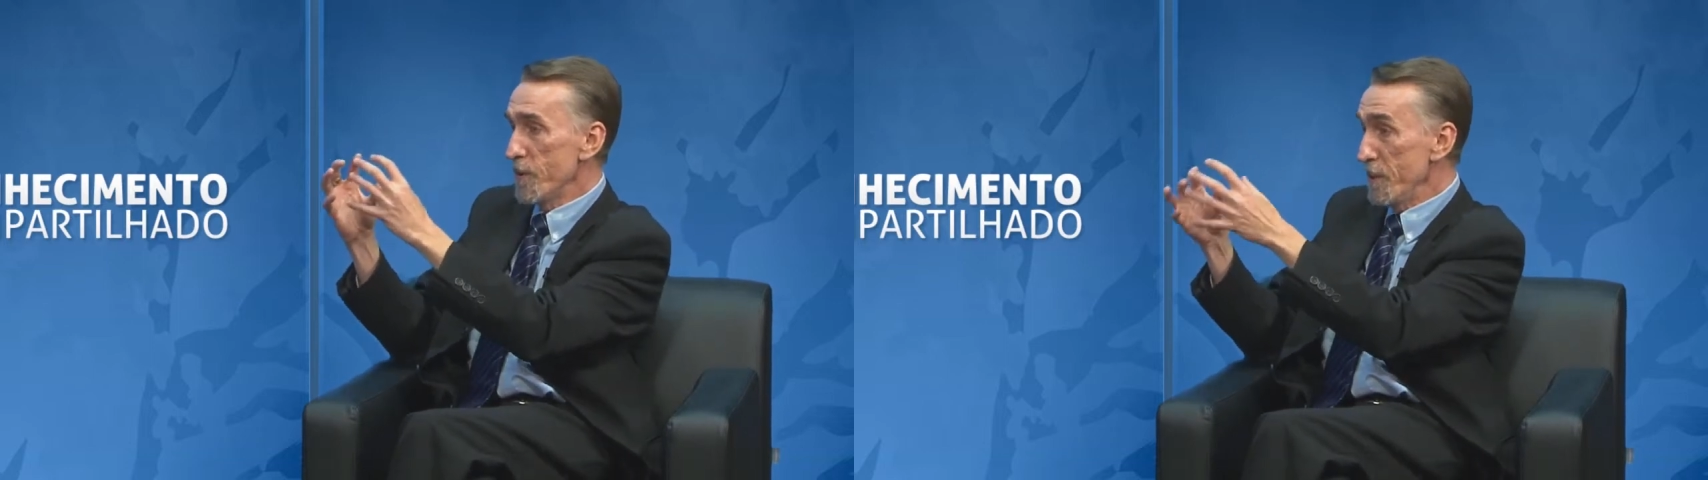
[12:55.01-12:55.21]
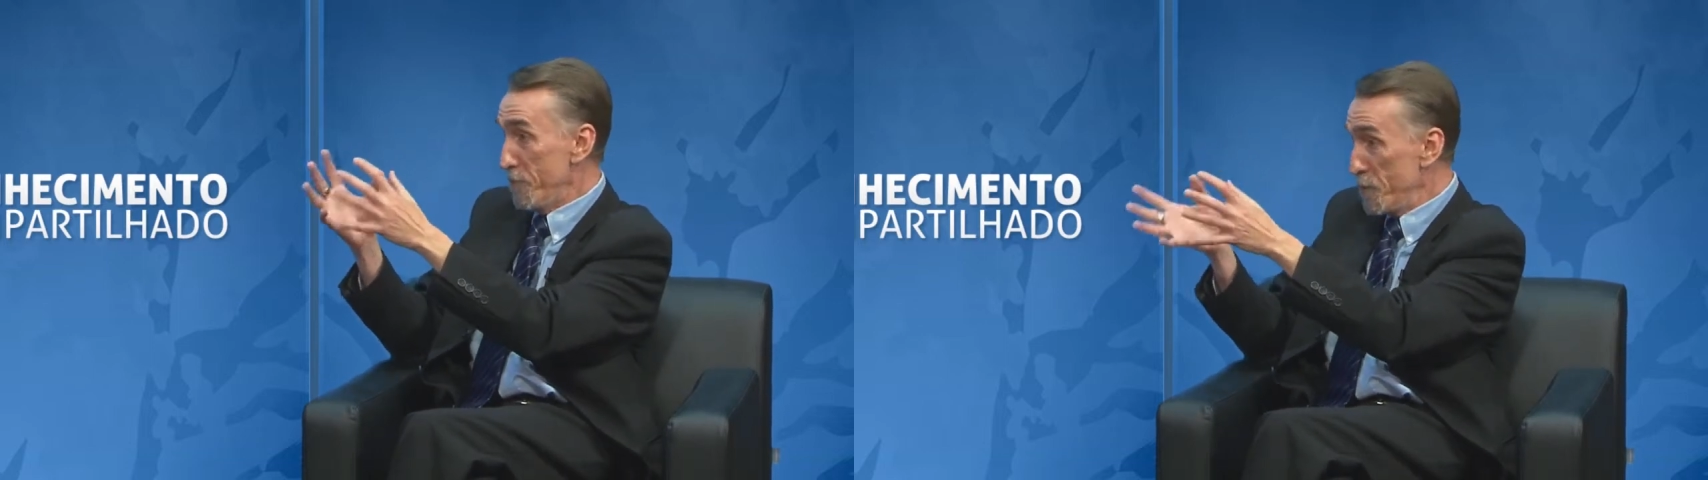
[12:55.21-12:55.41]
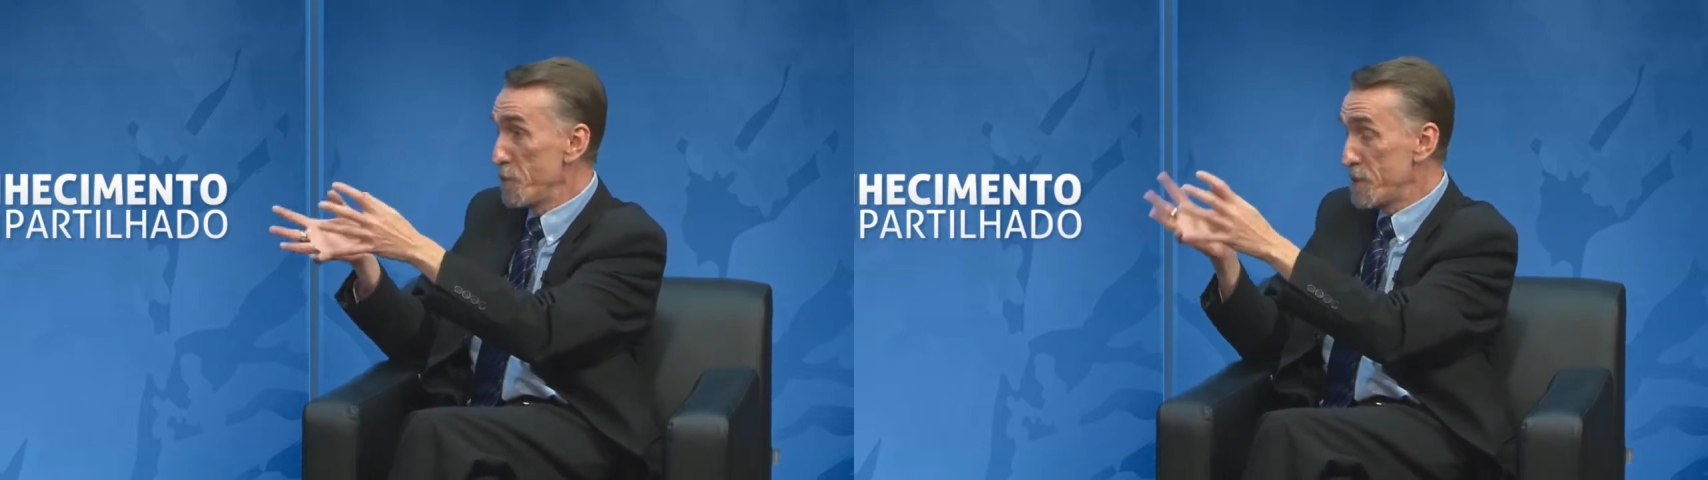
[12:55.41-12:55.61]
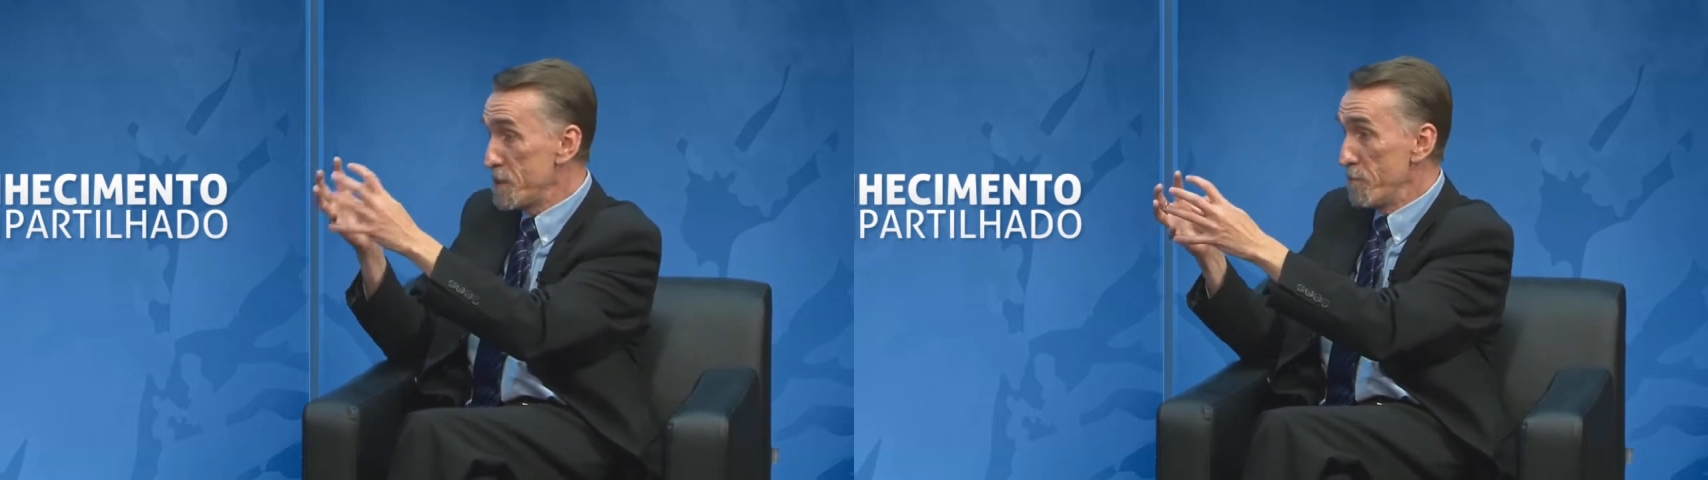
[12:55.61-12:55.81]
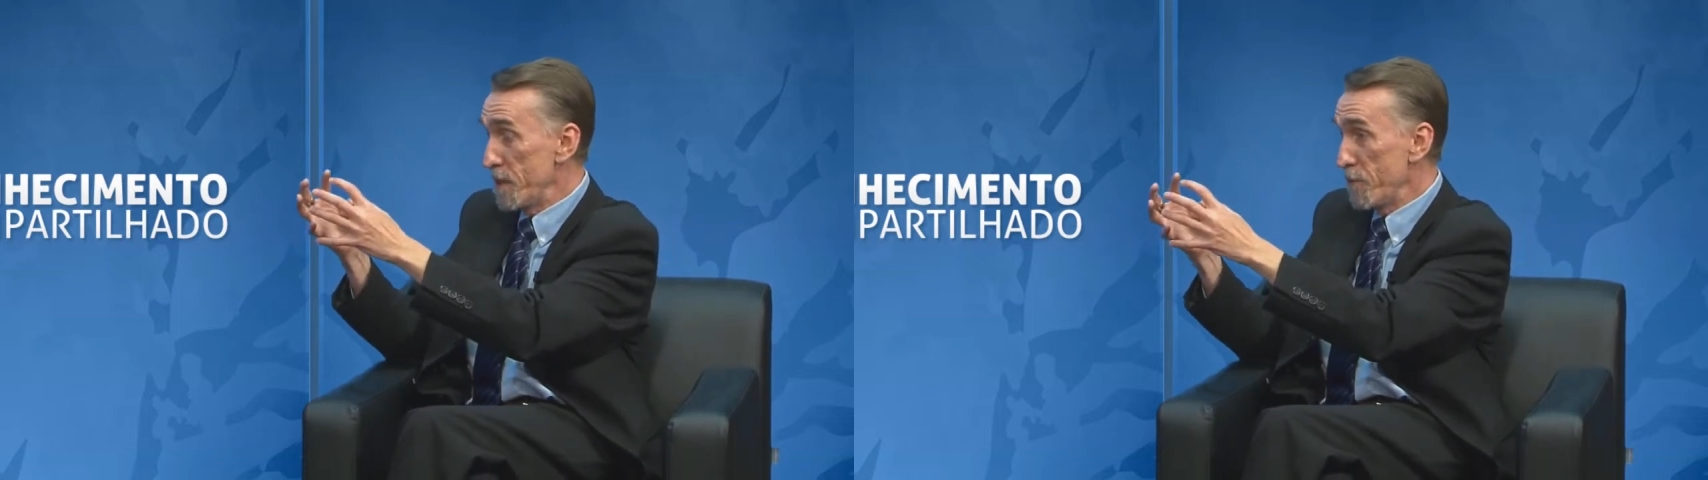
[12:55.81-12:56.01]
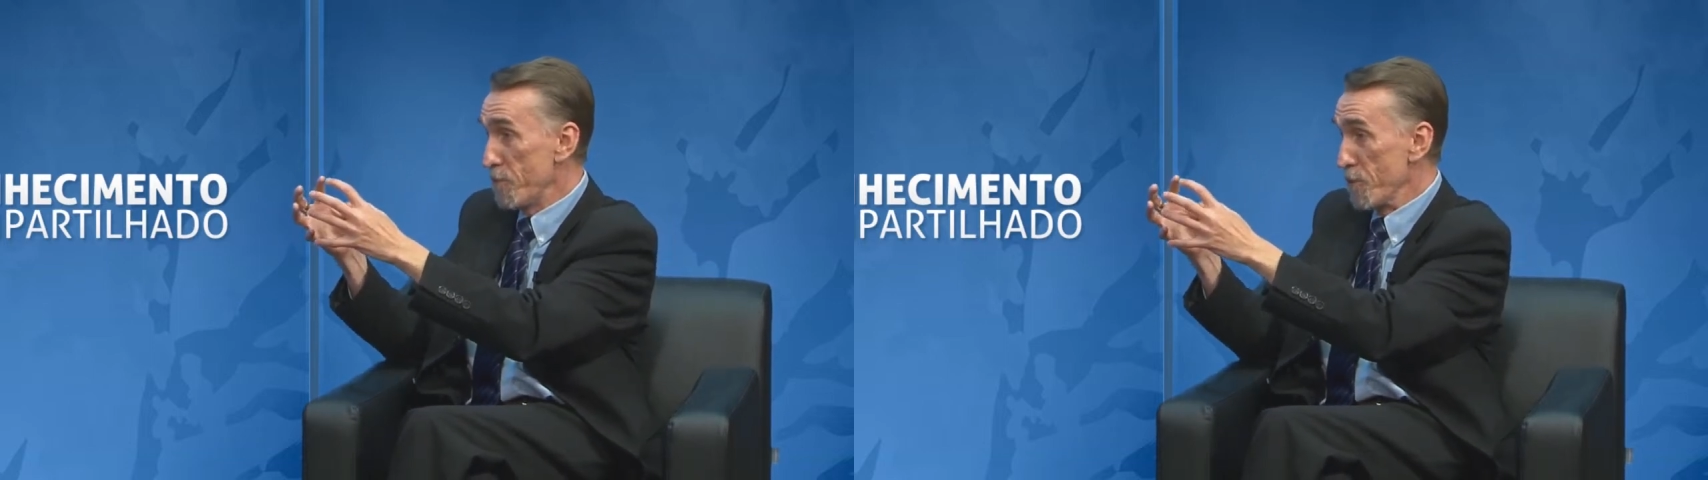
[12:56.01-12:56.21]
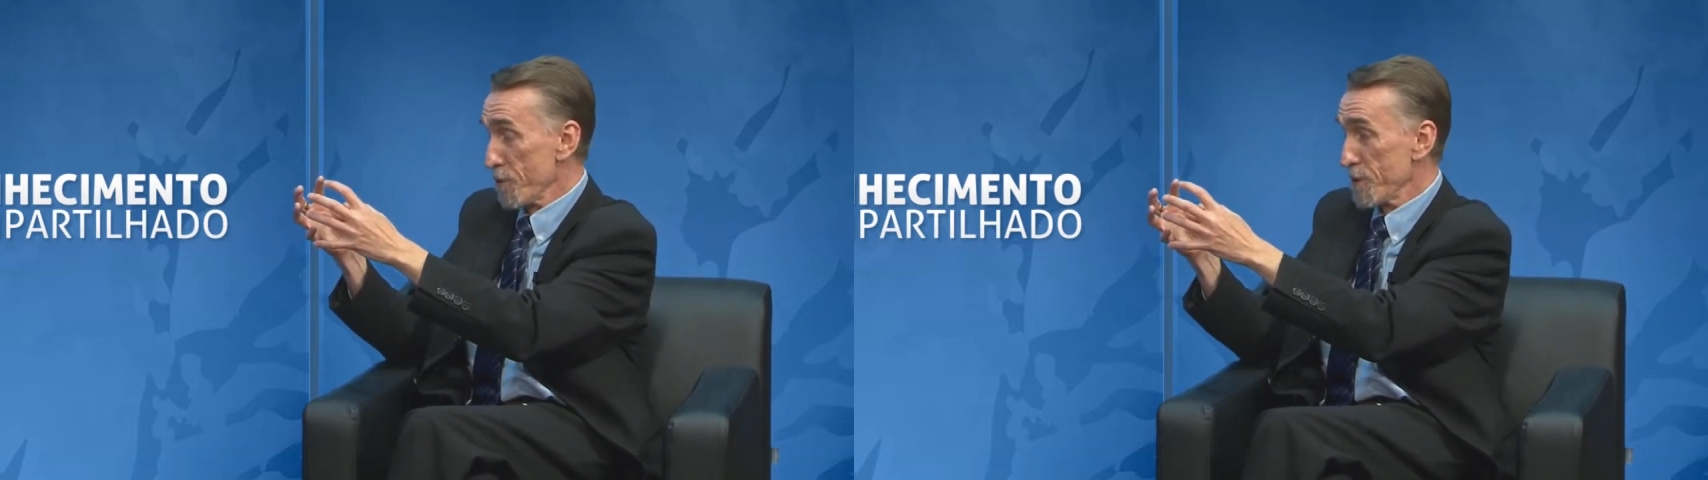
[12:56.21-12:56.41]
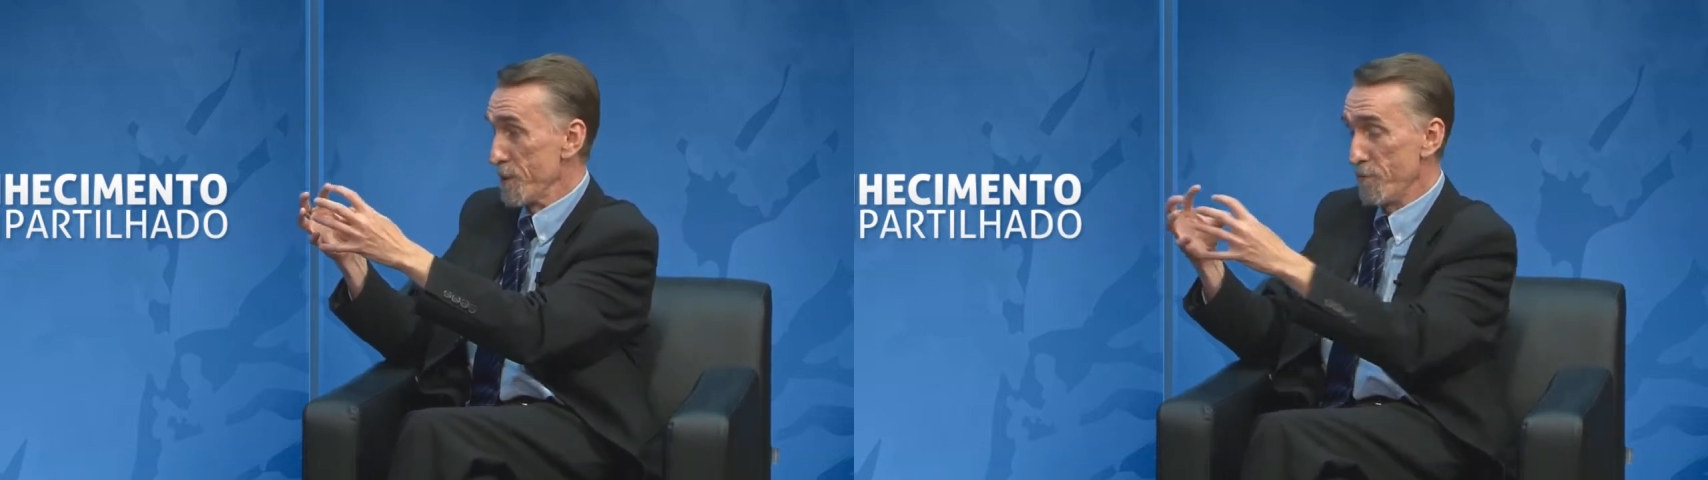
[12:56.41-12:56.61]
use this metaphor,